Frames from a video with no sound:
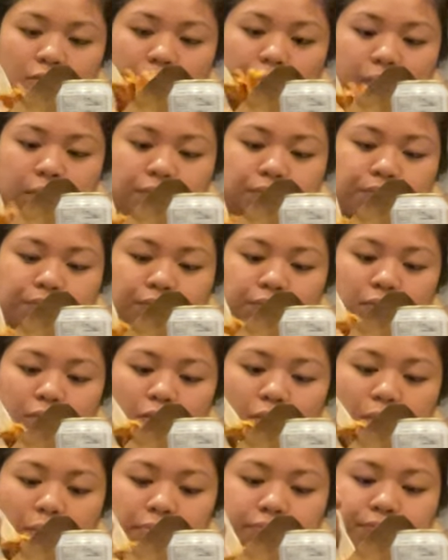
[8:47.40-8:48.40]

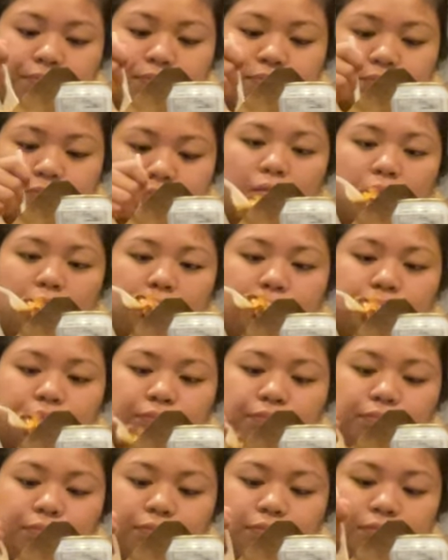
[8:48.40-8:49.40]

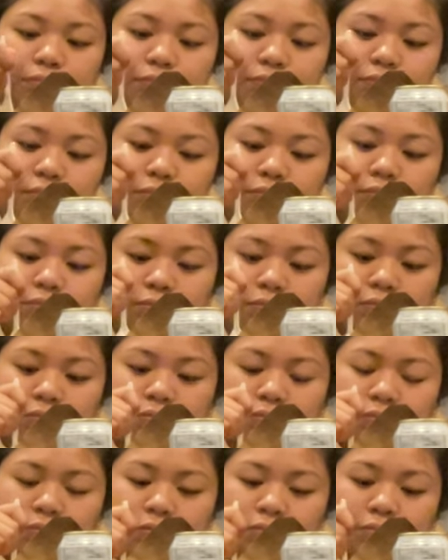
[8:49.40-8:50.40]

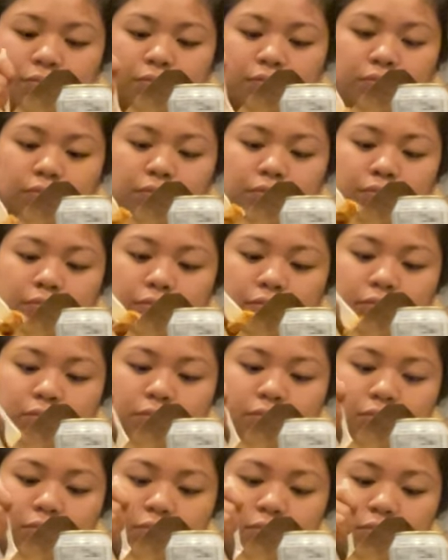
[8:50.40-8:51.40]

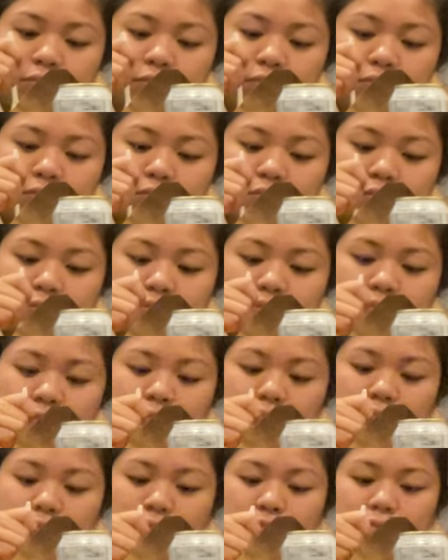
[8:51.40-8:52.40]

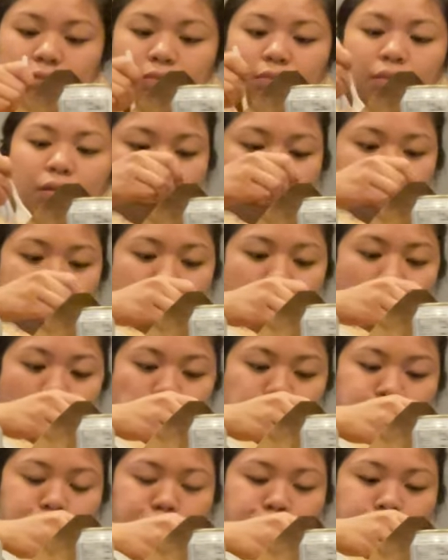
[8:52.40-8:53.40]

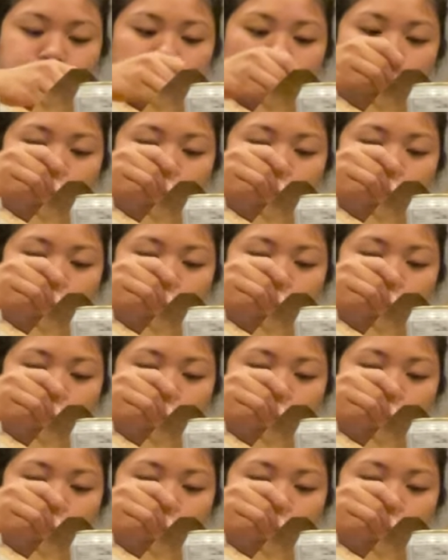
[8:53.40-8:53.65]
[no speech]